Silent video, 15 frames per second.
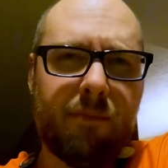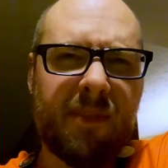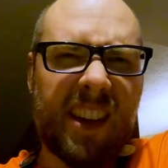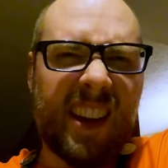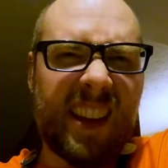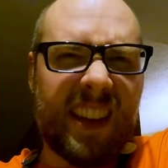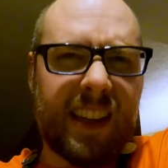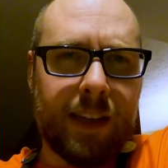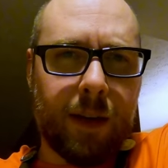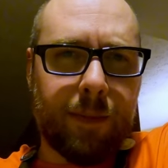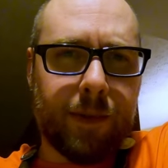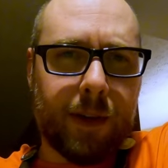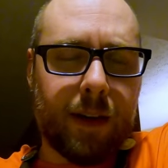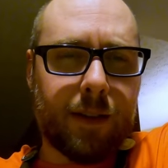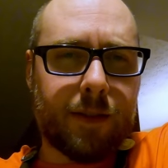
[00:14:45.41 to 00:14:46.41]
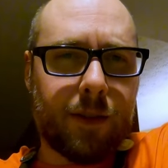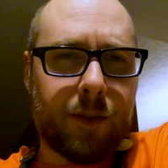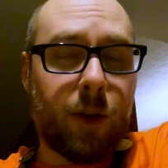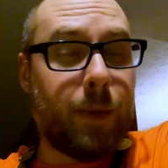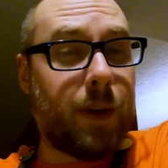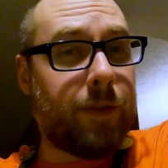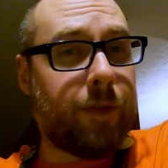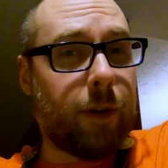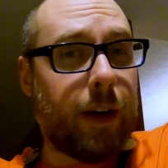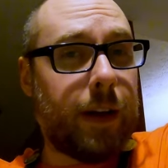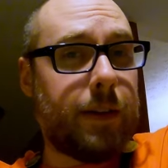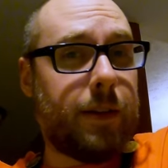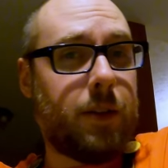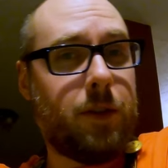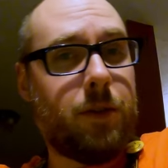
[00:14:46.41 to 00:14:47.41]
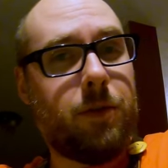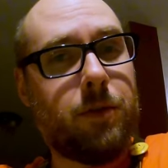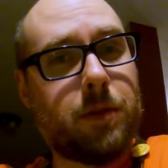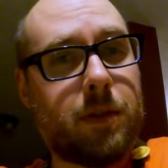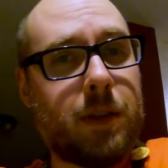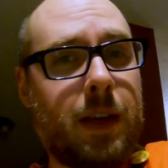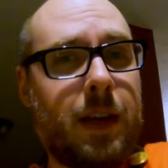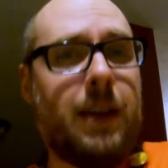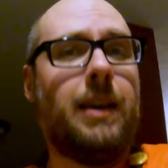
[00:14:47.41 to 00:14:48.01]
kind of getting up there. So don't be afraid to use